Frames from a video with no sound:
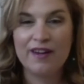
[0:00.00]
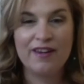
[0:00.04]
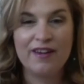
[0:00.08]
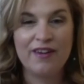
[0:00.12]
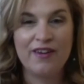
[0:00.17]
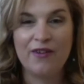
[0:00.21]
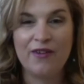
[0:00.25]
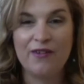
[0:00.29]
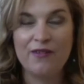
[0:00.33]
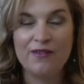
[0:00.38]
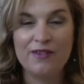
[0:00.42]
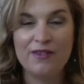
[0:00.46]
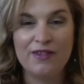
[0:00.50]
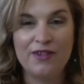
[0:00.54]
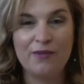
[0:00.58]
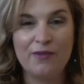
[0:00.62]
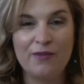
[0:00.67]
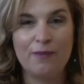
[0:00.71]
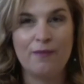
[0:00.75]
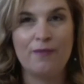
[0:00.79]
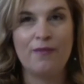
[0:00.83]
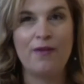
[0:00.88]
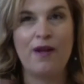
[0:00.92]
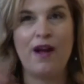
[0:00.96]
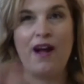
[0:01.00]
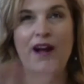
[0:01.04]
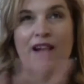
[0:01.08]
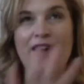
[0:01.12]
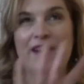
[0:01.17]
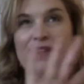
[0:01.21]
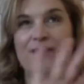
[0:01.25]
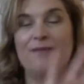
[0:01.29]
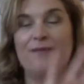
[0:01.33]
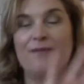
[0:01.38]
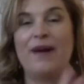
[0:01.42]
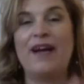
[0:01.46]

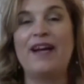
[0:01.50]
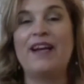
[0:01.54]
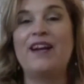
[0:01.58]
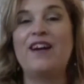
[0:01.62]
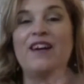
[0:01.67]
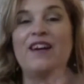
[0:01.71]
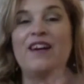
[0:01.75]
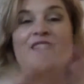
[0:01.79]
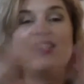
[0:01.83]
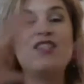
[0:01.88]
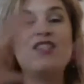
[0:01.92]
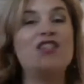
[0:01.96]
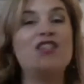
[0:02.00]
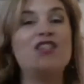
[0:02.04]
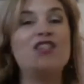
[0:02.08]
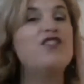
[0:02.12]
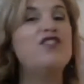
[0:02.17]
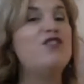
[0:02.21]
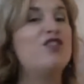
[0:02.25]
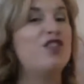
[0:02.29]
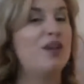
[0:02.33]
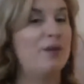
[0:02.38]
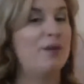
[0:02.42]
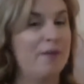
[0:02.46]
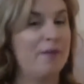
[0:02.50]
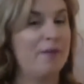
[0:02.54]
my constitution,